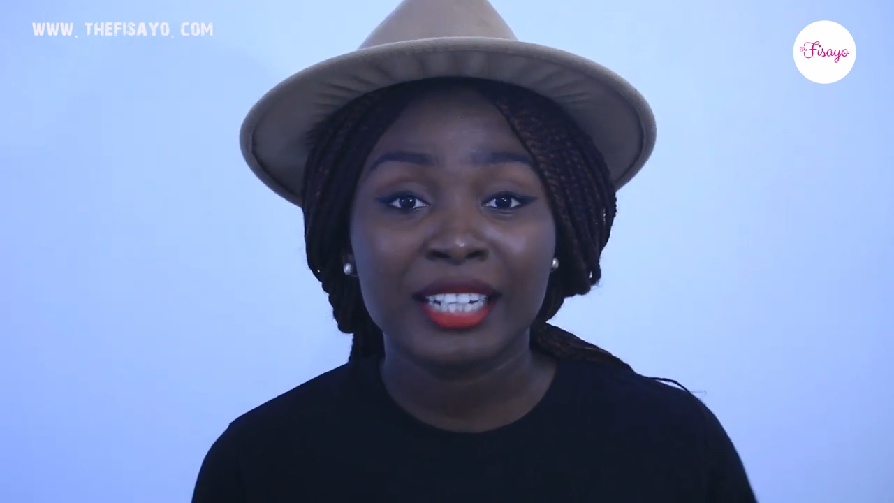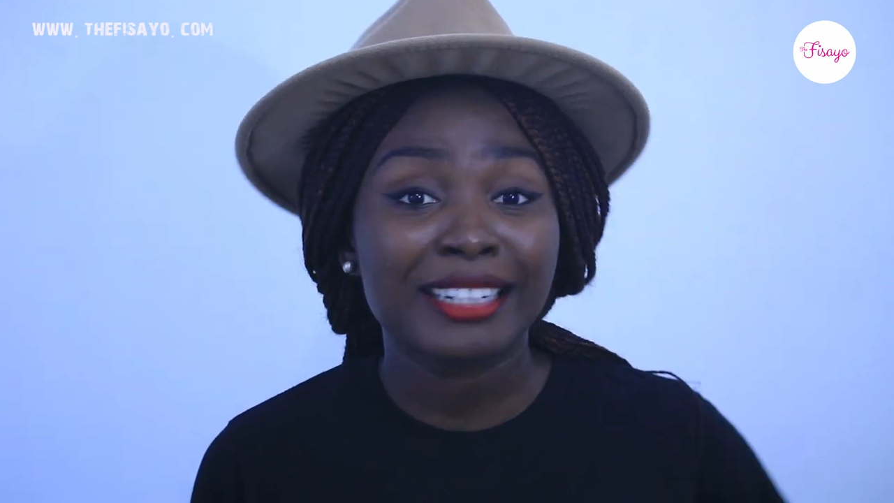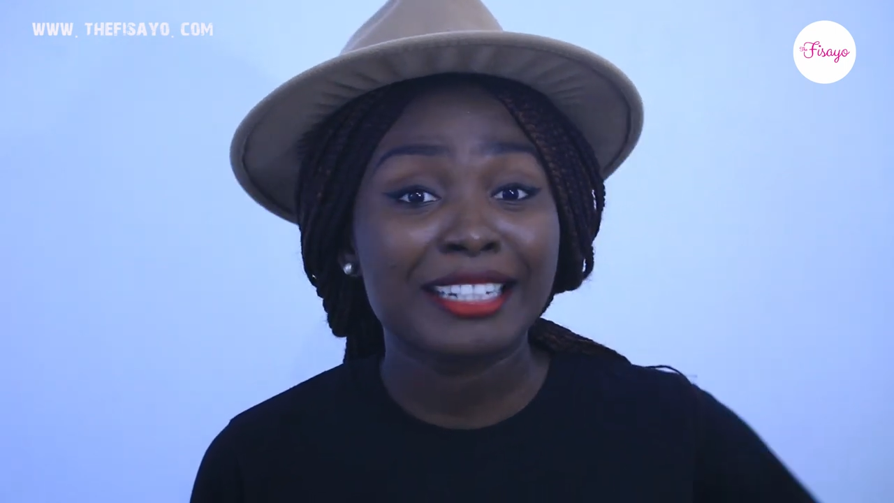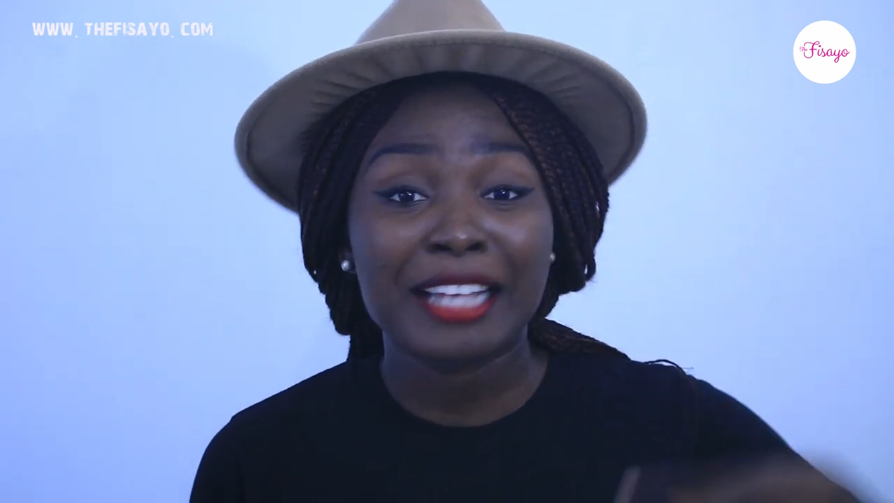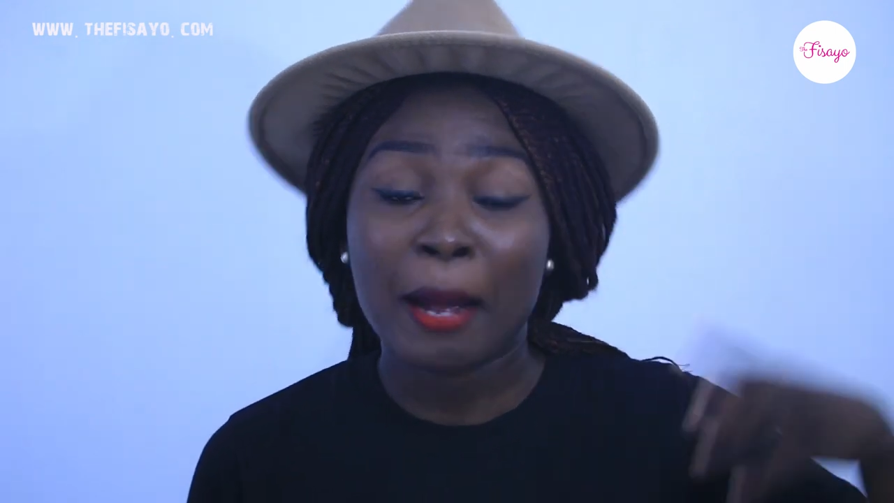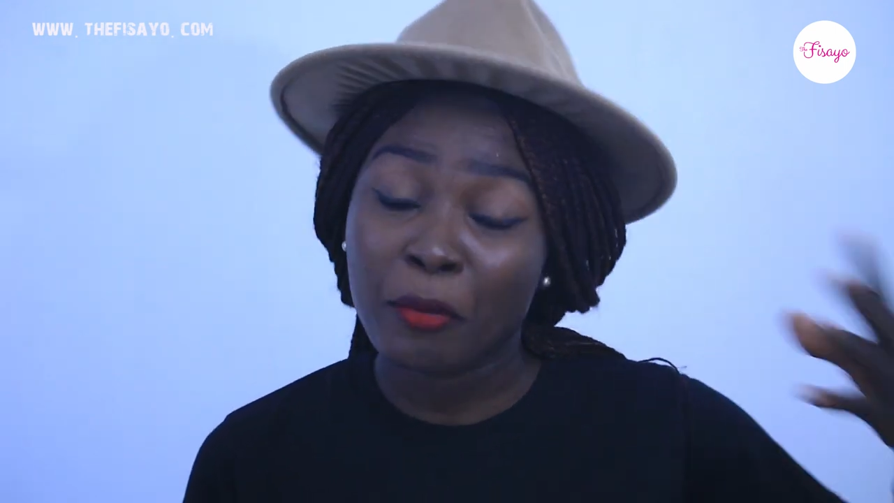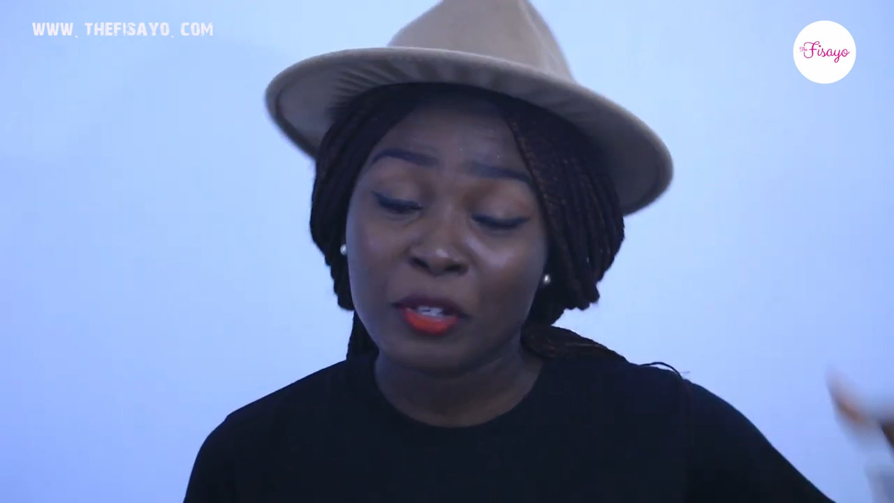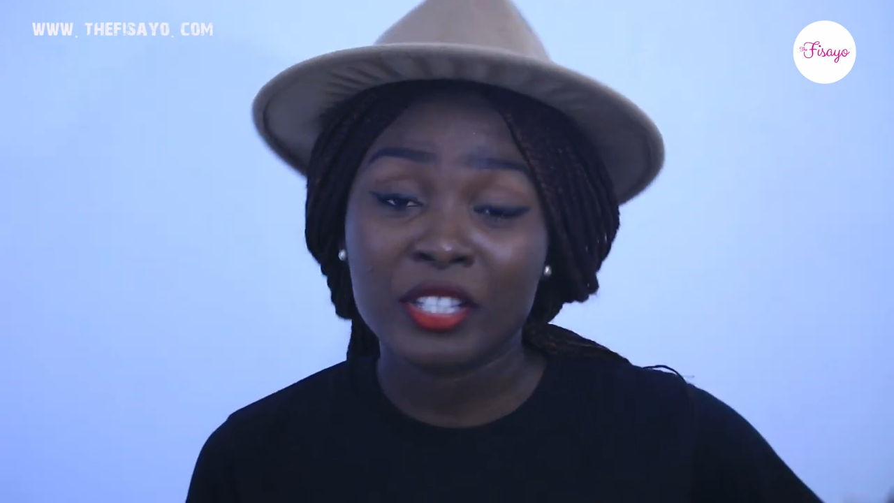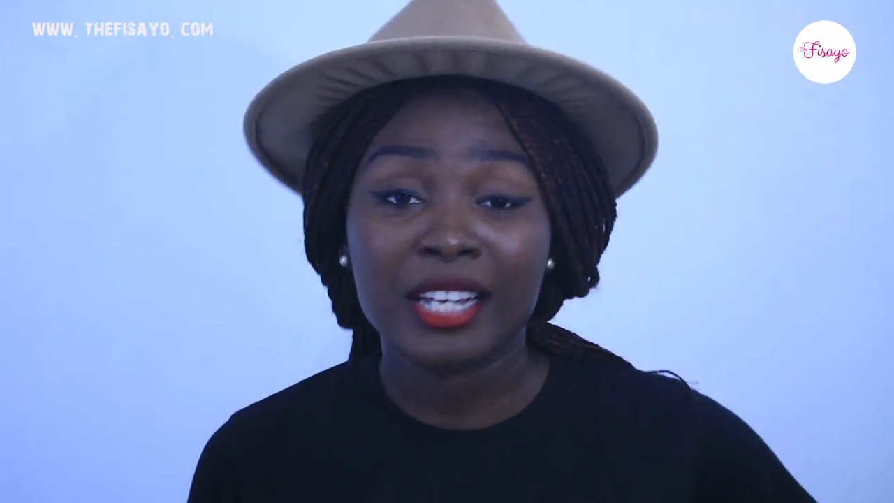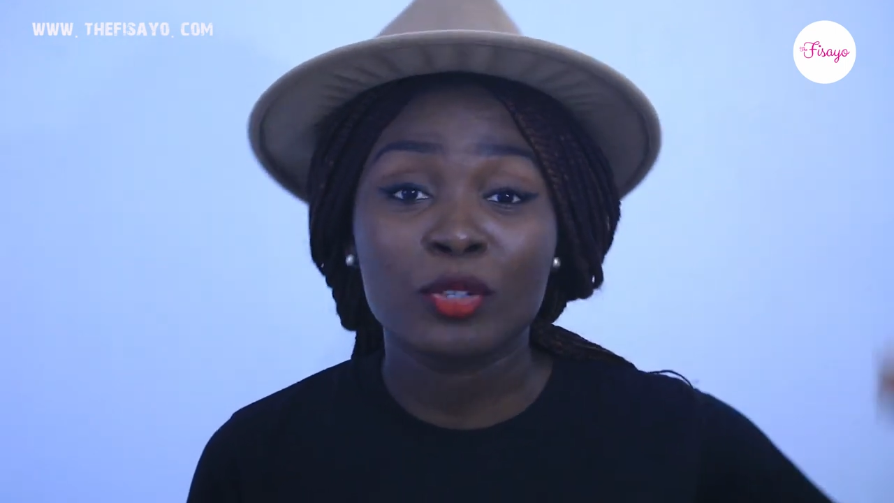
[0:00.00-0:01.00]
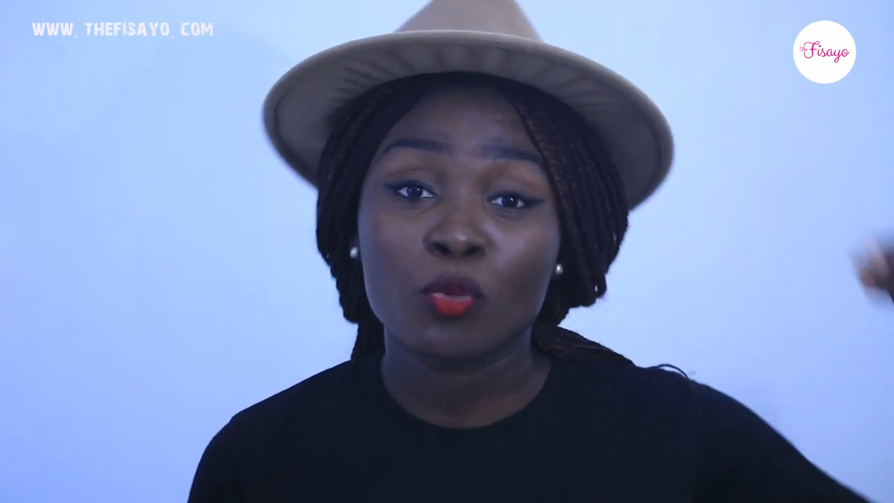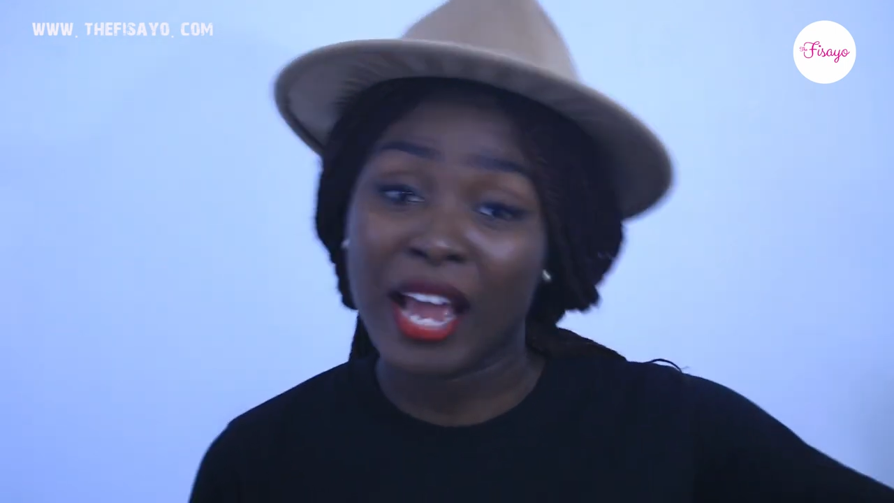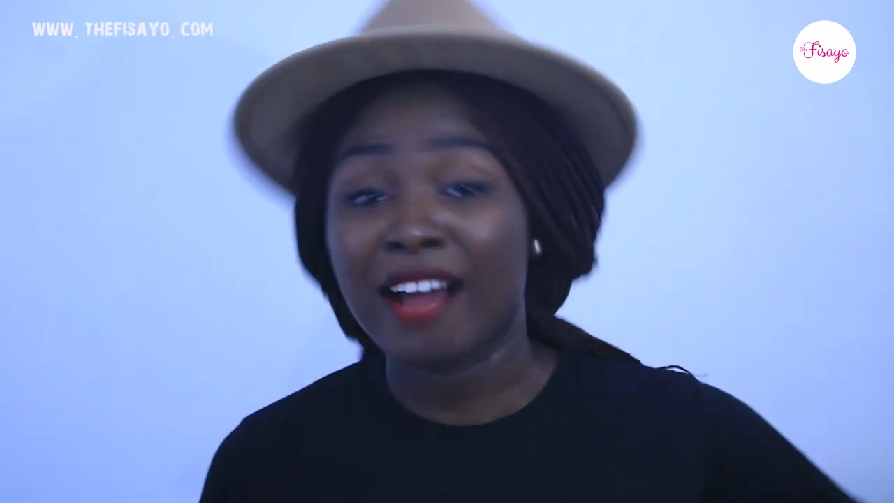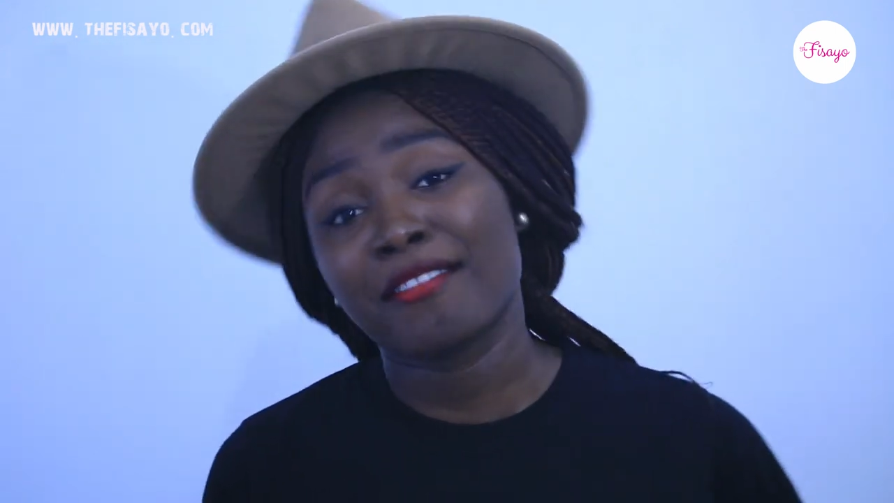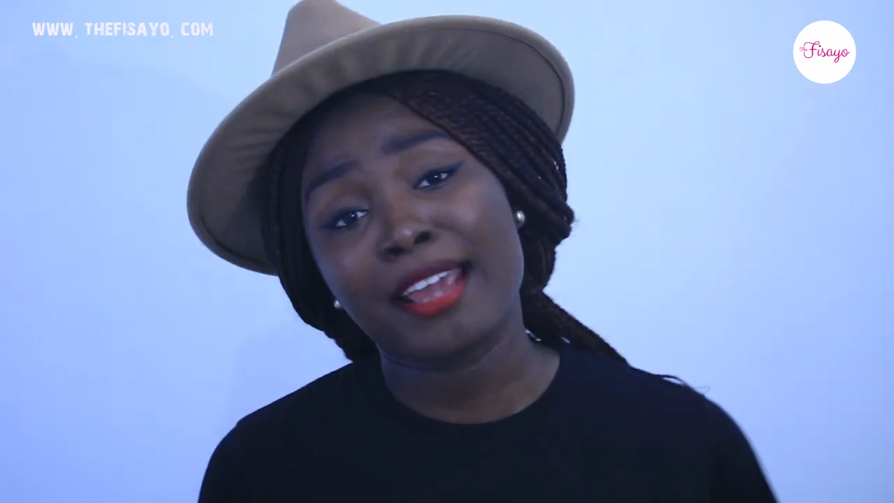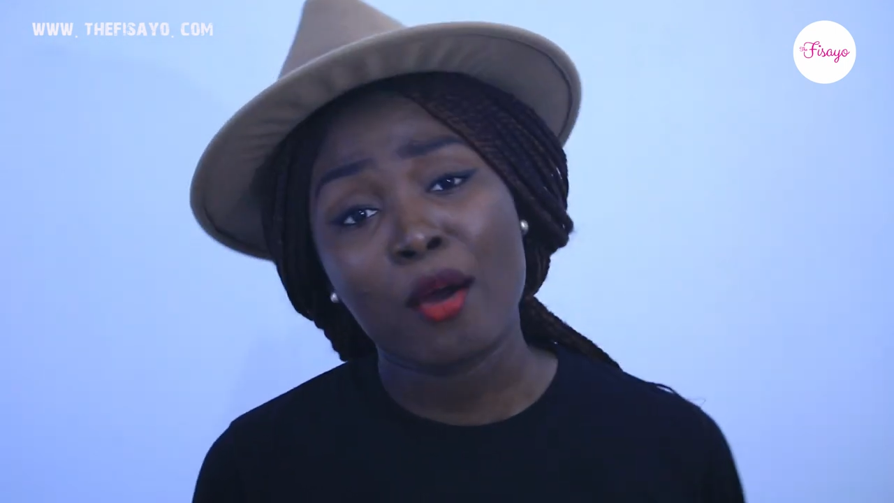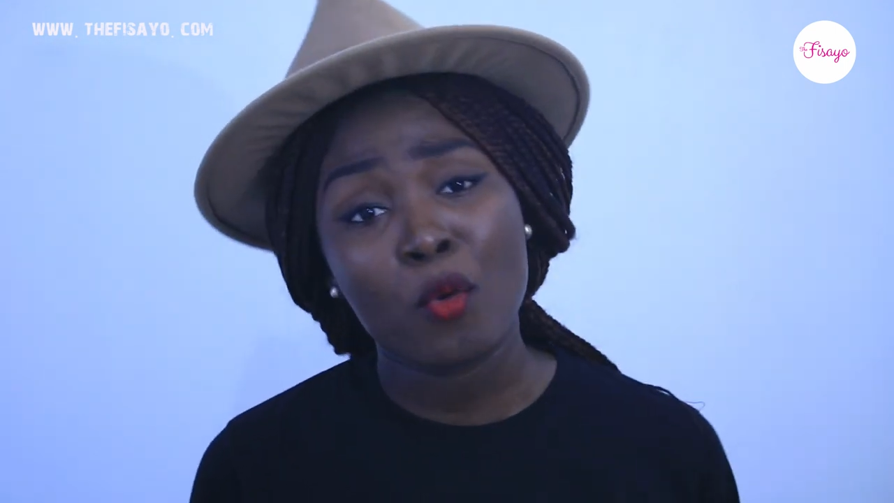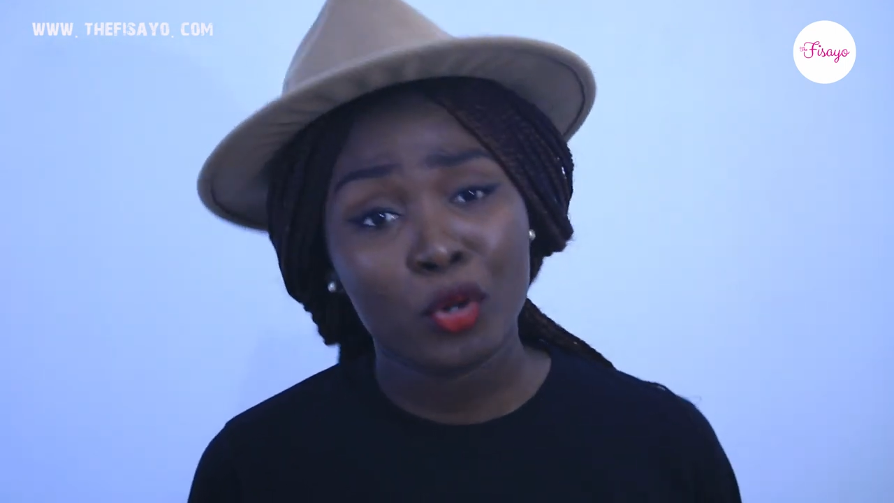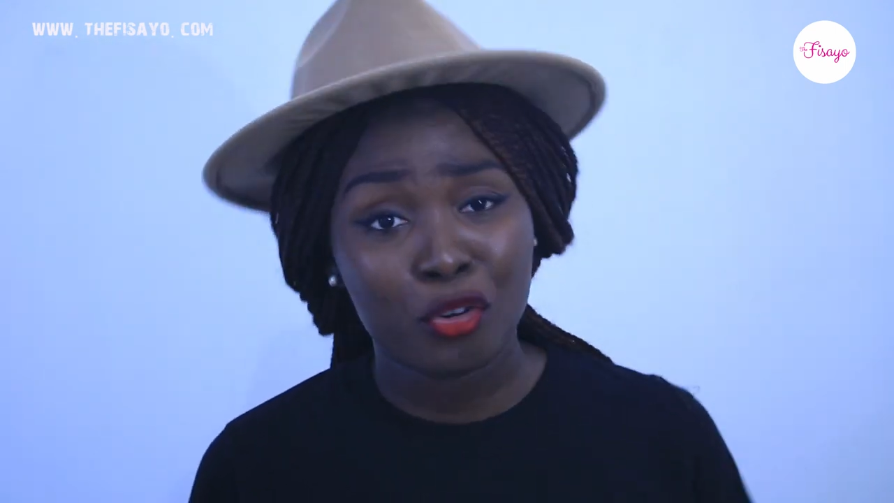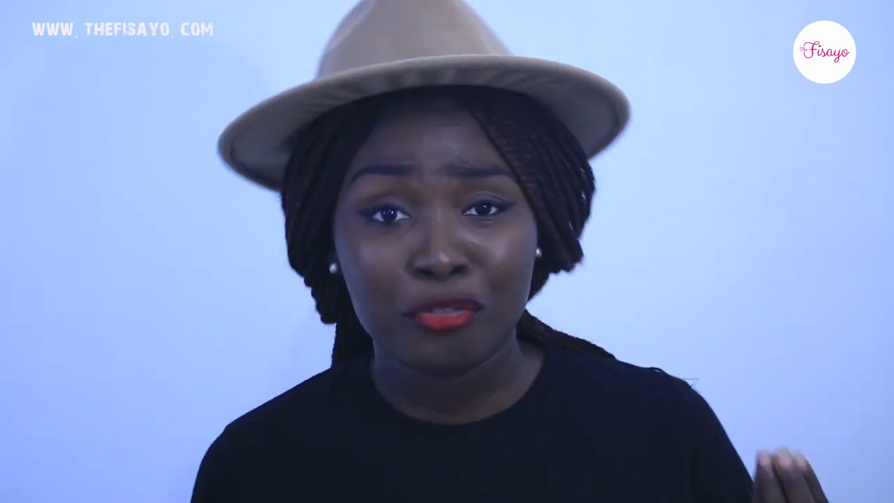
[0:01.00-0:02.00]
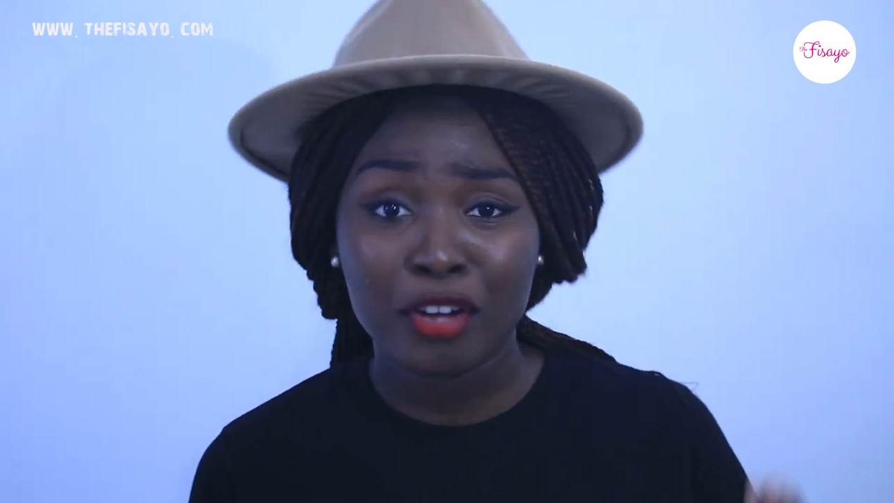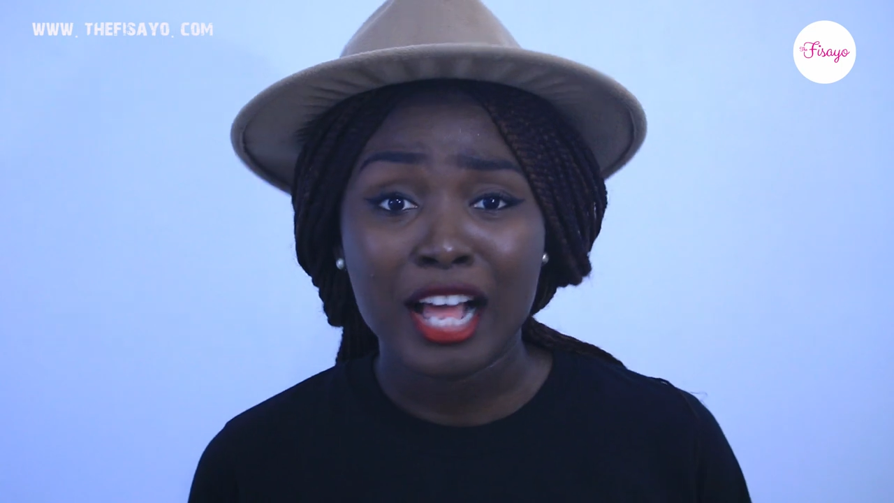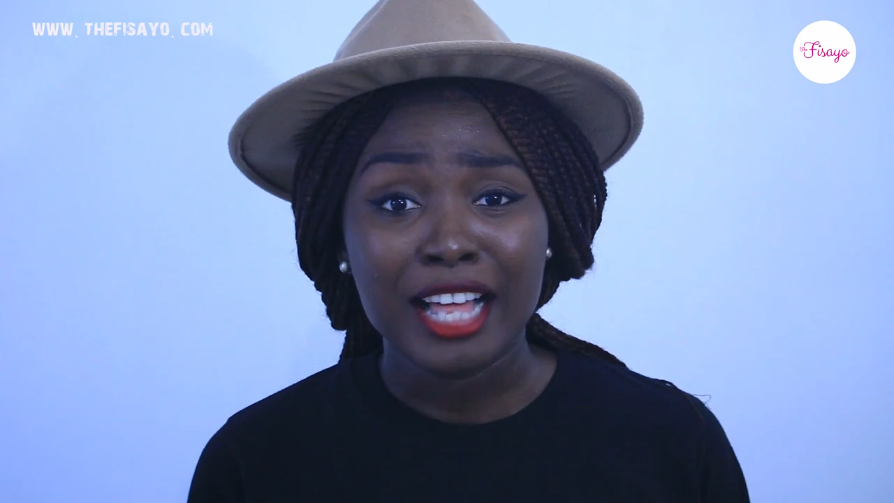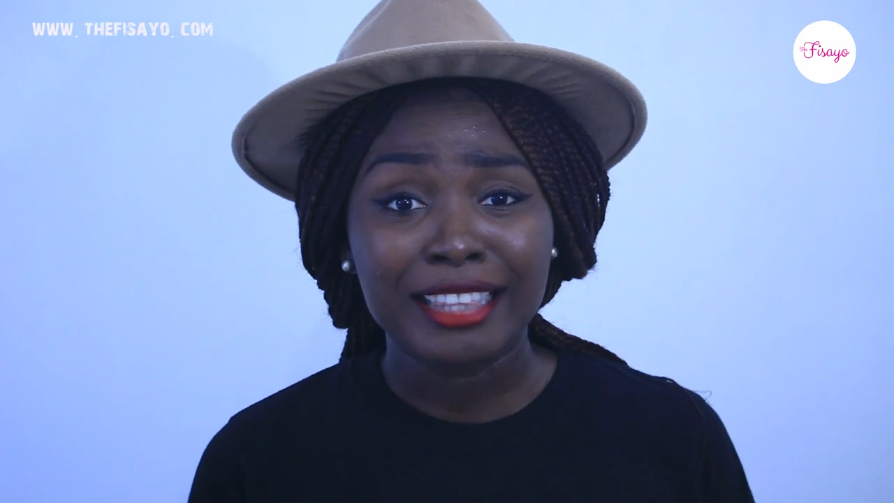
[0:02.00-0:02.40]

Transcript: And it happens that we have here one of